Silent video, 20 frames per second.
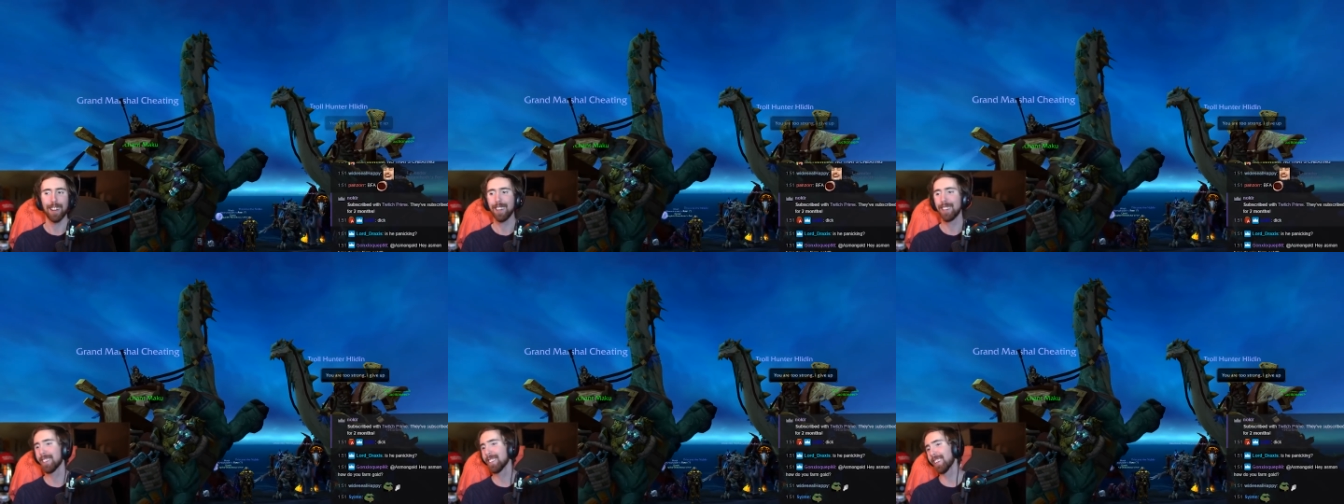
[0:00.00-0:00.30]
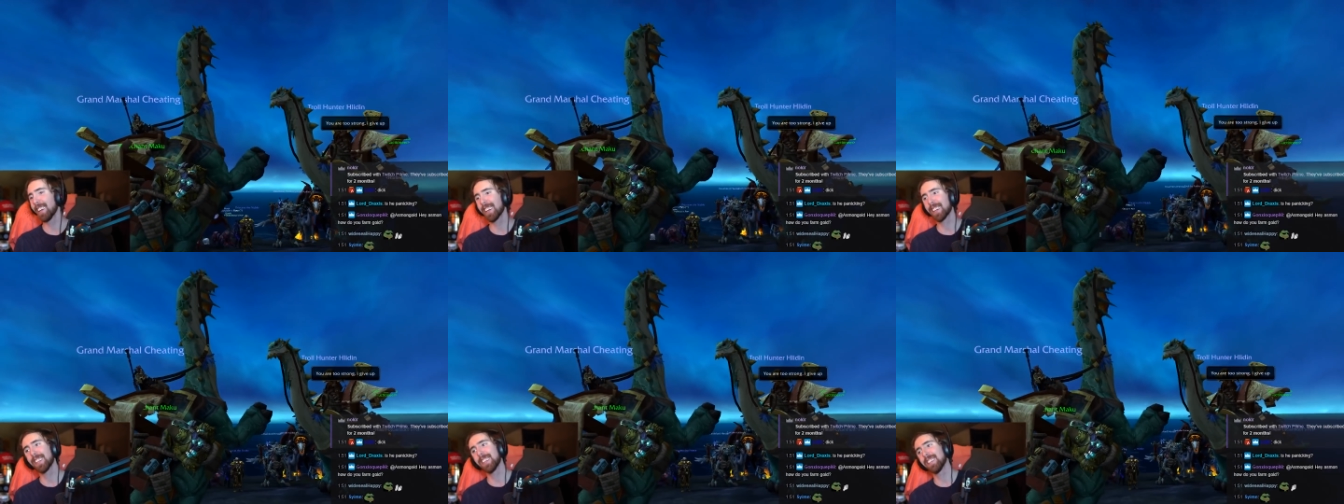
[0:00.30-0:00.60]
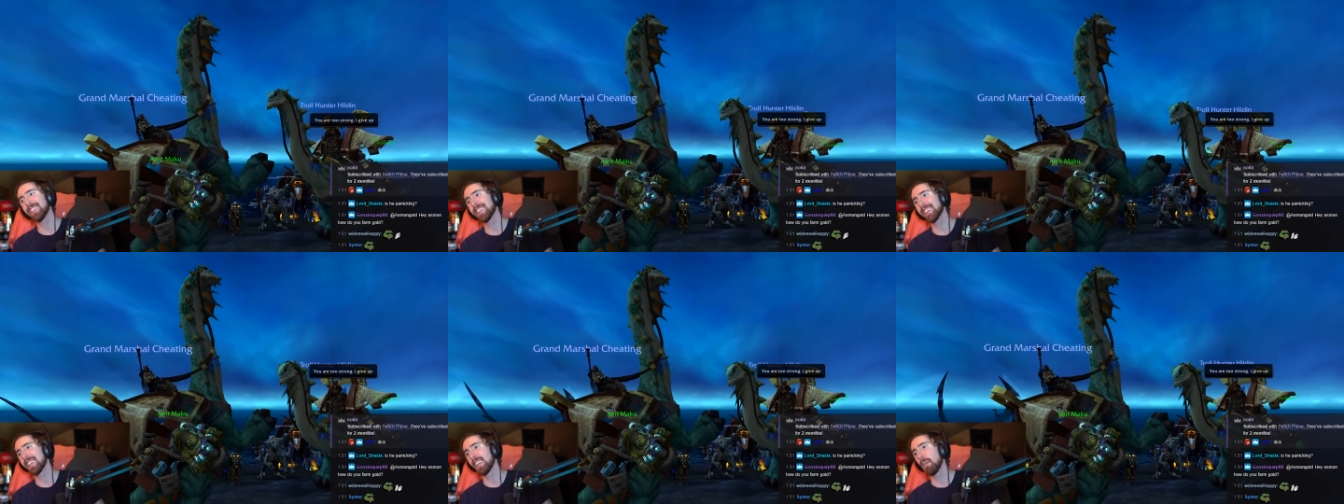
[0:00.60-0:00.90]
not gonna, you're
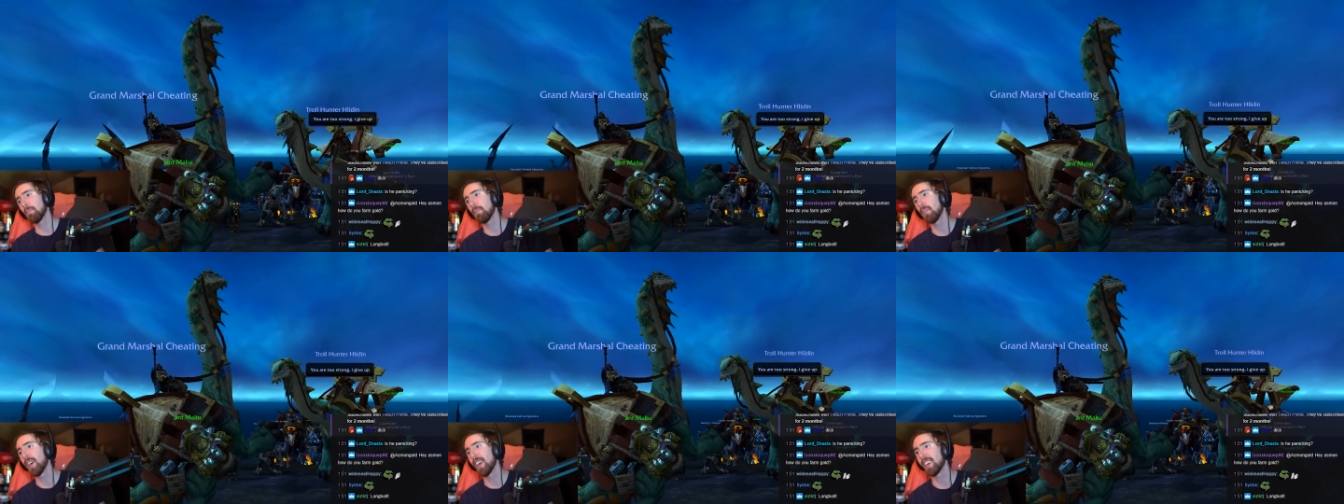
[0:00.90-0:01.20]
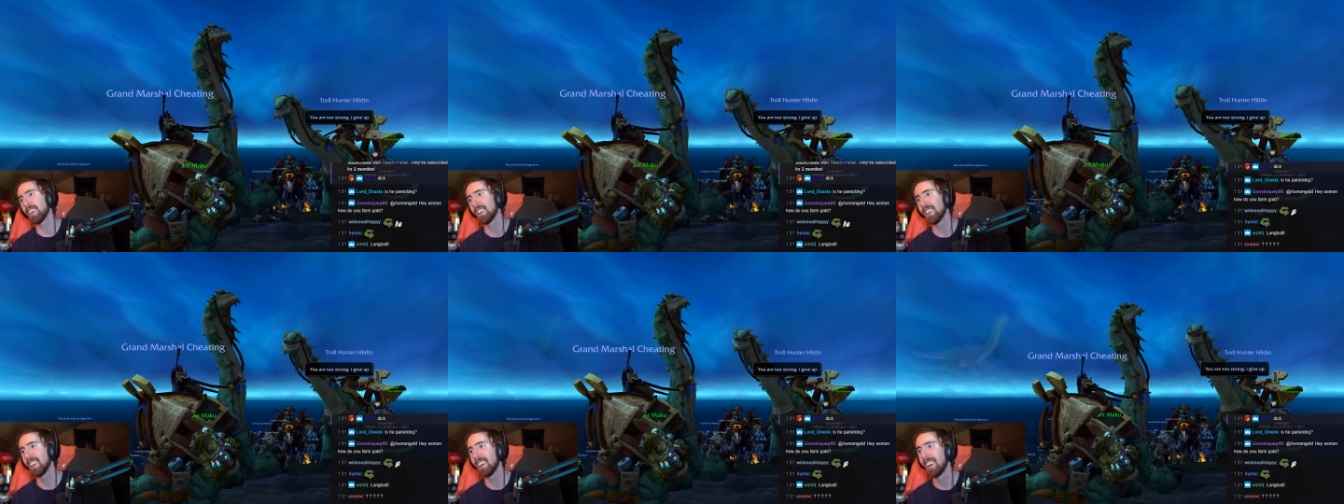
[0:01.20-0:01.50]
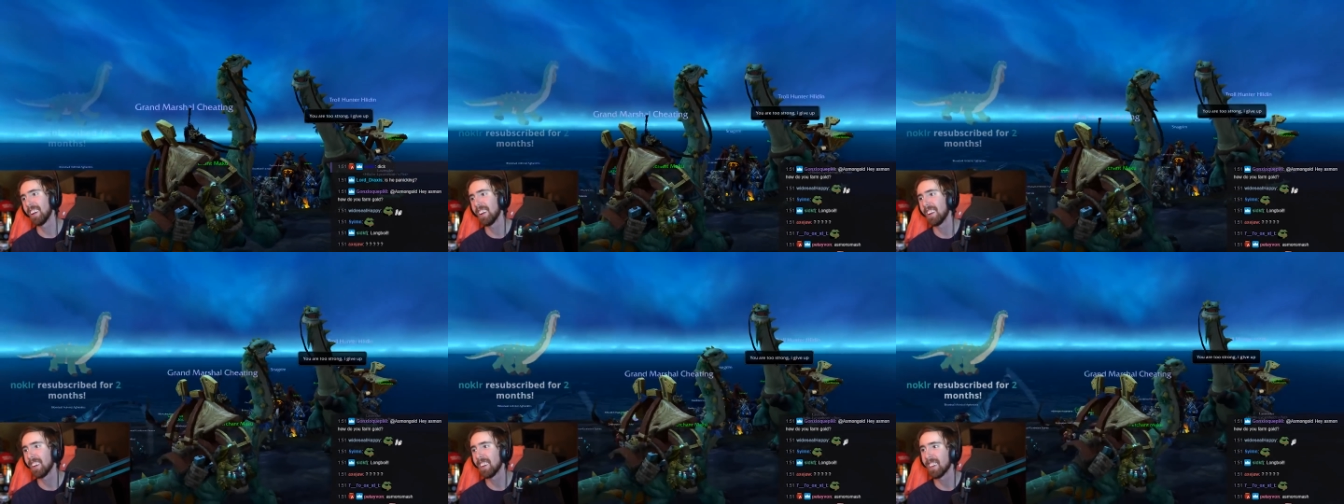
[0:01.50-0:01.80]
not gonna play
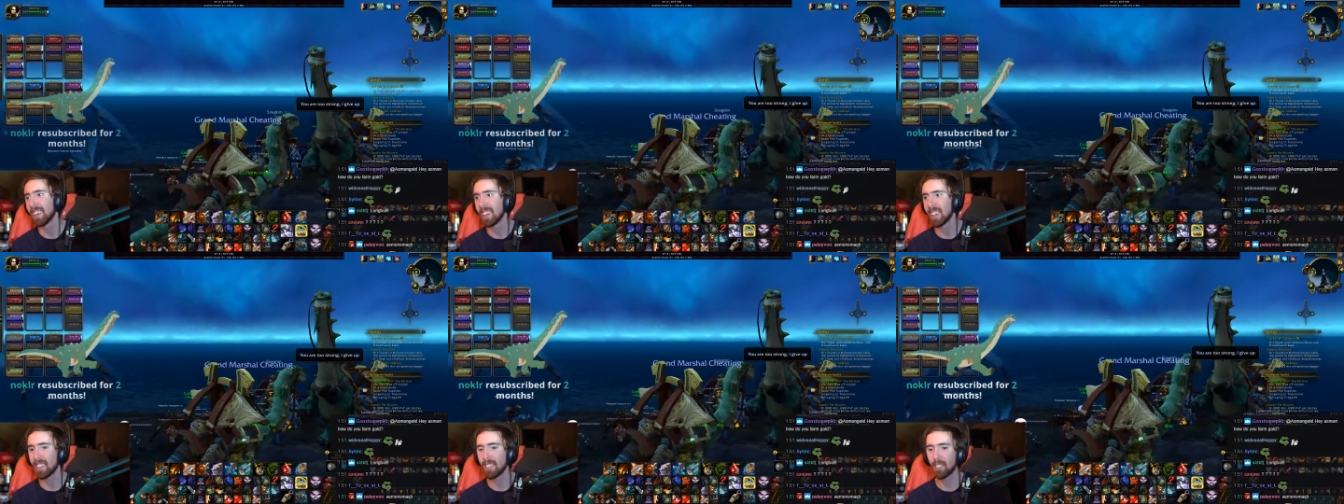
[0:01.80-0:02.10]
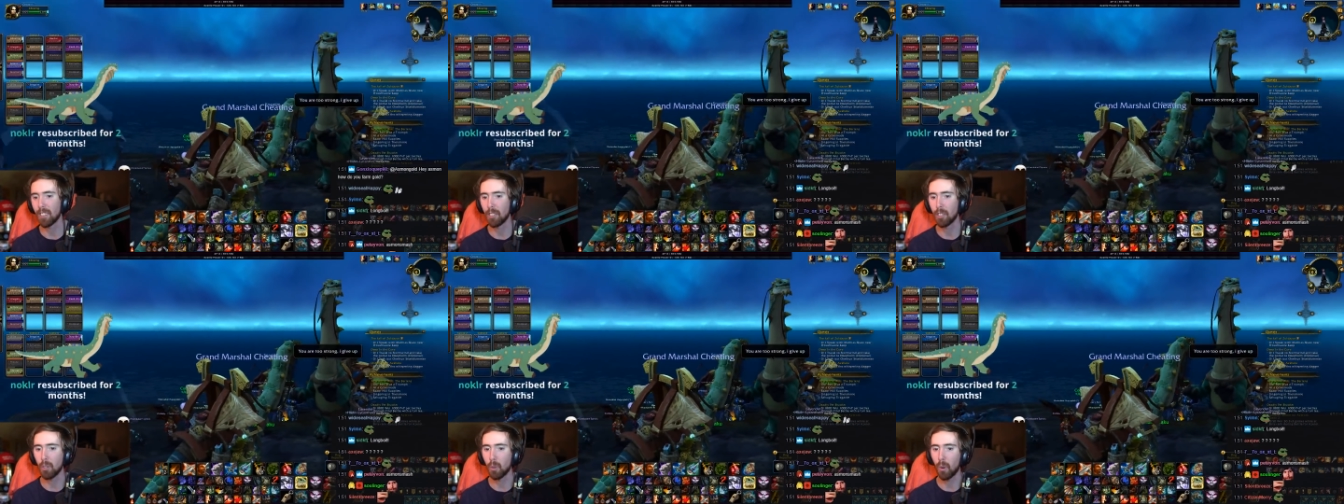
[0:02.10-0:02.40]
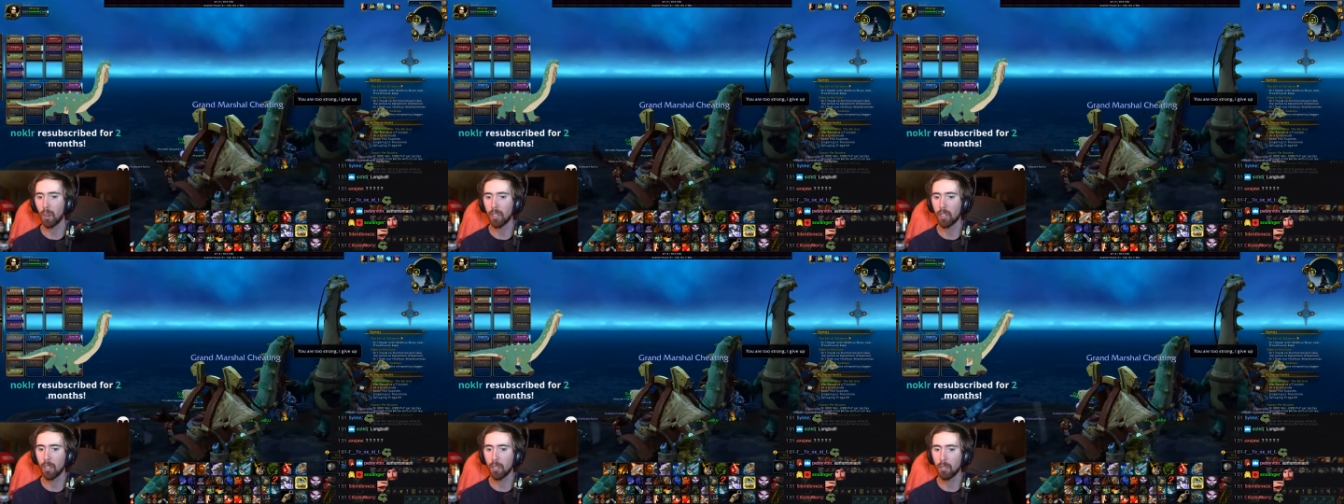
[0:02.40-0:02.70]
He says, you are
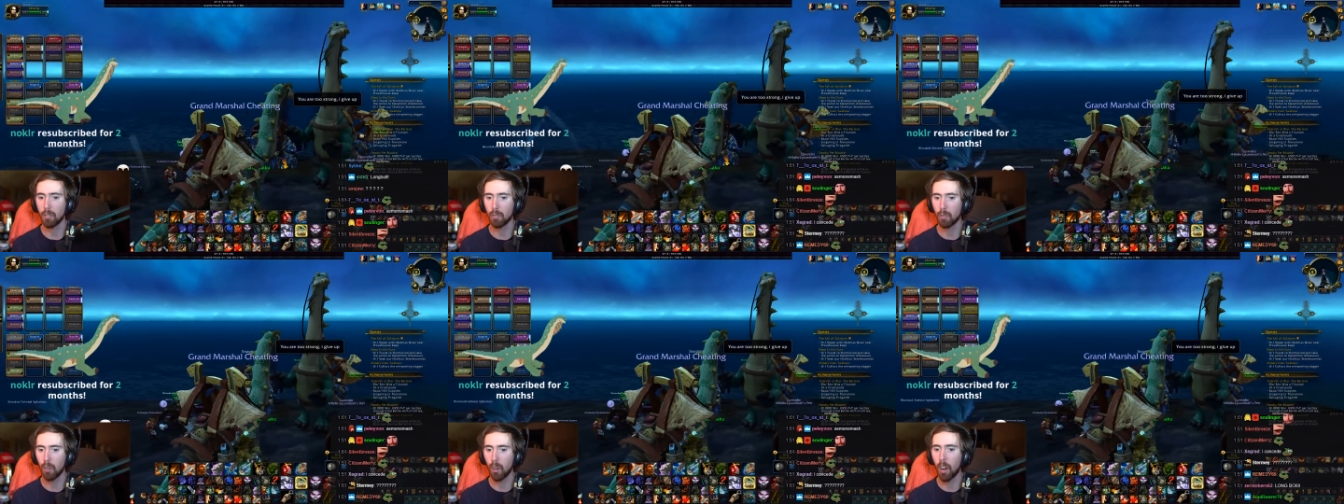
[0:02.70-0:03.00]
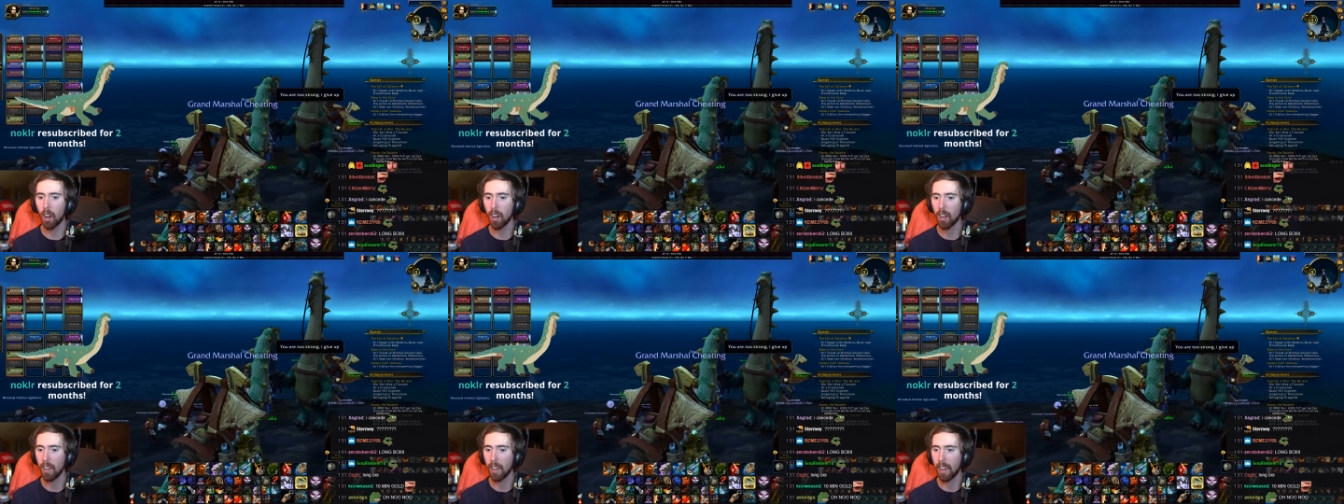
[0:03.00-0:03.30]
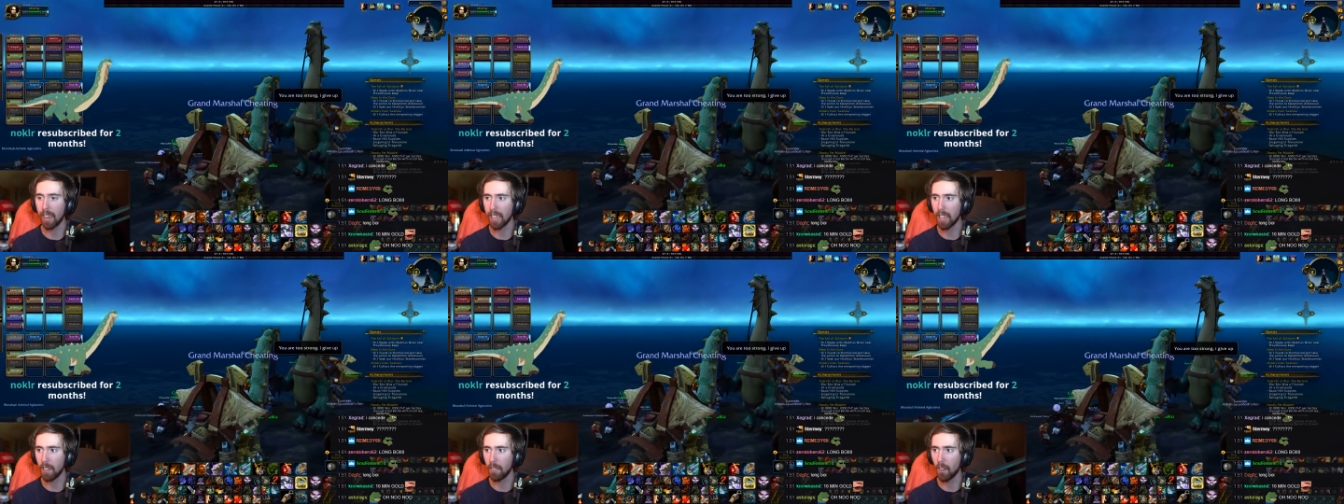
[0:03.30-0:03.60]
too strong. I
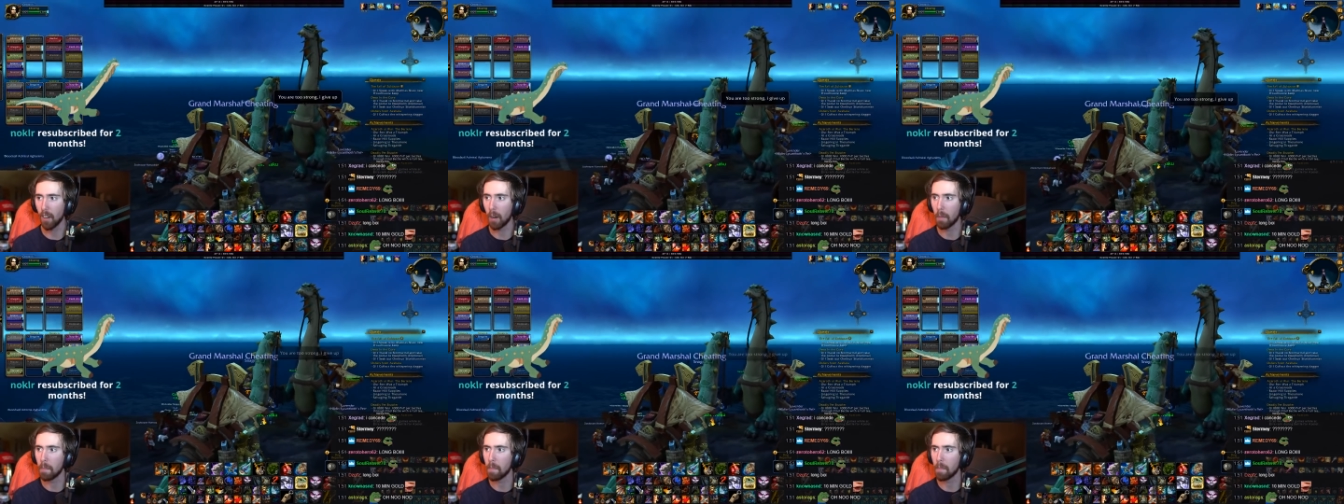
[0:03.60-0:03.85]
give up.